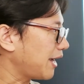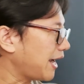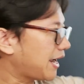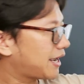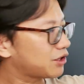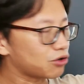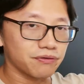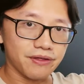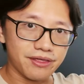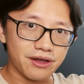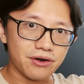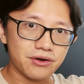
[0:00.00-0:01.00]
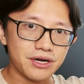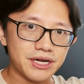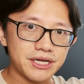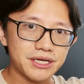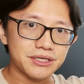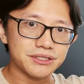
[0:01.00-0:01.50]
and over there
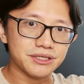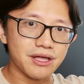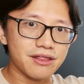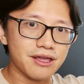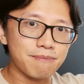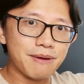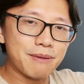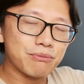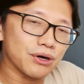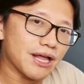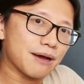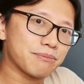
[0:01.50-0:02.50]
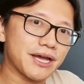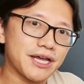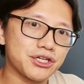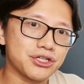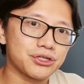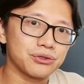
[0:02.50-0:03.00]
is the Bambu Lab
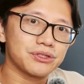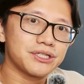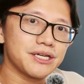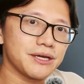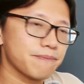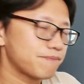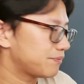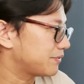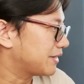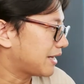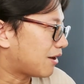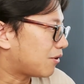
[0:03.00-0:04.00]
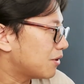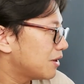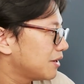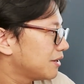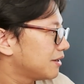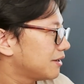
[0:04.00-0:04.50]
H2D. Now,
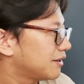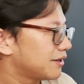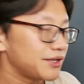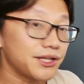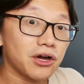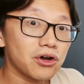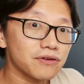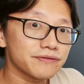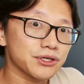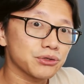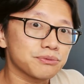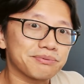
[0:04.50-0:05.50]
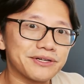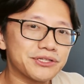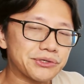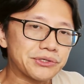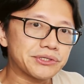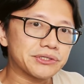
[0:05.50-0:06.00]
none of those
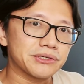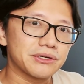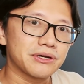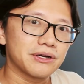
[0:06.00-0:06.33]
printers,